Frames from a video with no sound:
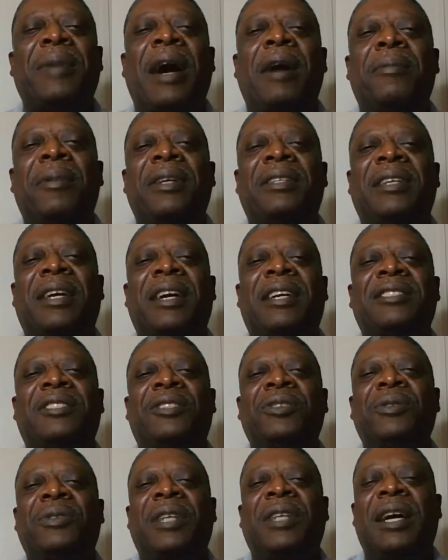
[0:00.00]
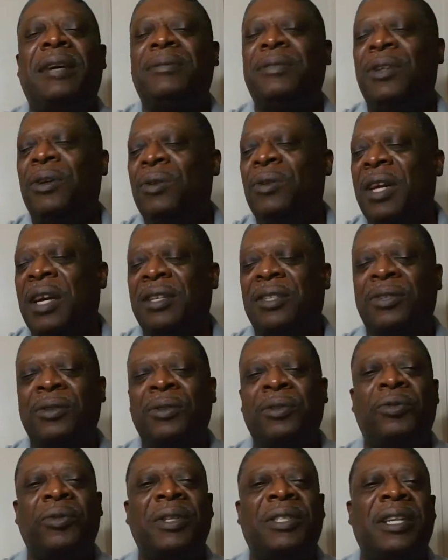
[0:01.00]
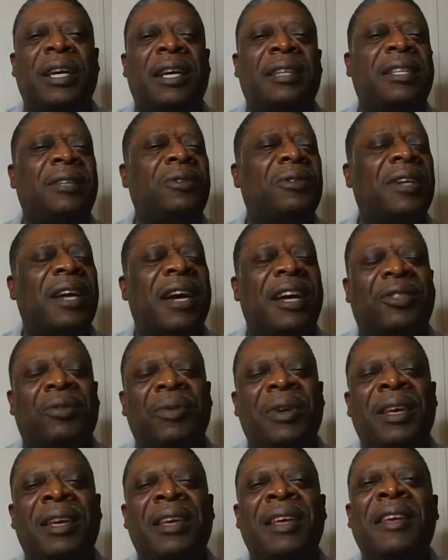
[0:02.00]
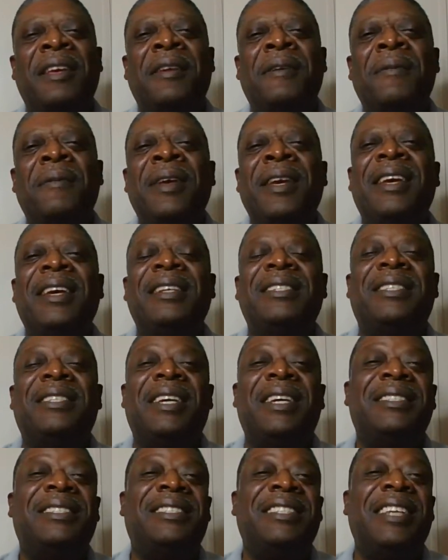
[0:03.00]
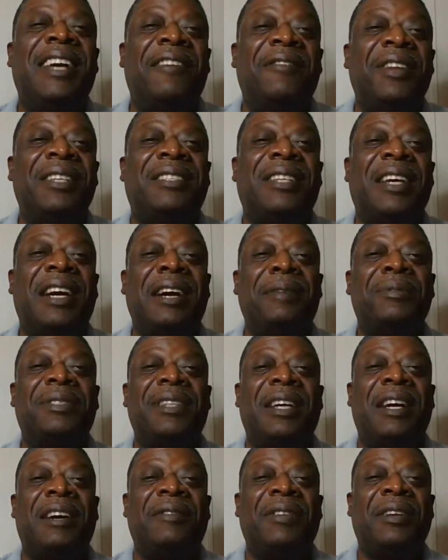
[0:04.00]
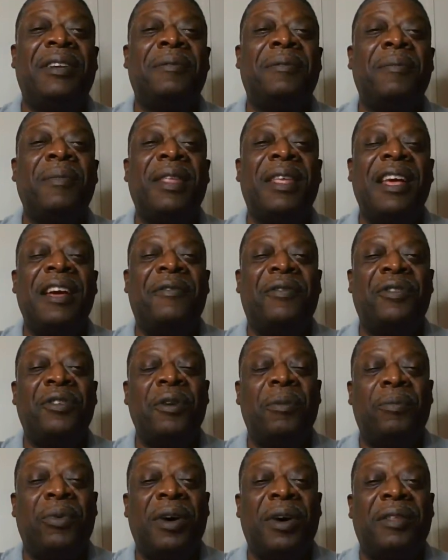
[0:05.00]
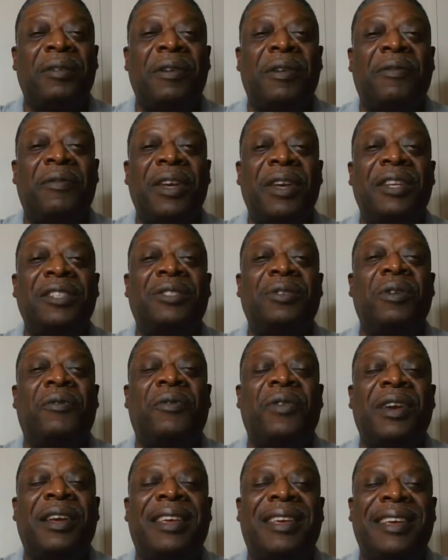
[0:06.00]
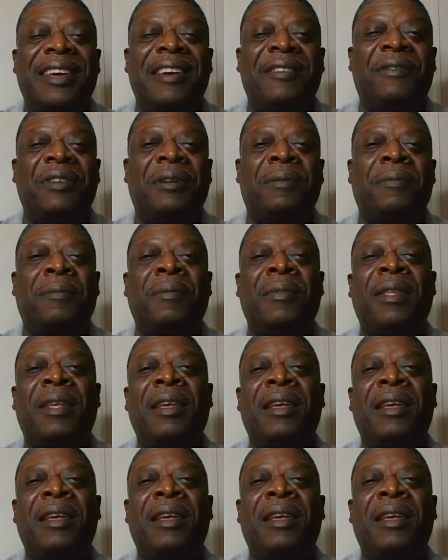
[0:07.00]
How many times? Two times? No, not two. Three times? No, not three. He says, 70 times seven. If your brother offends you, forgive him.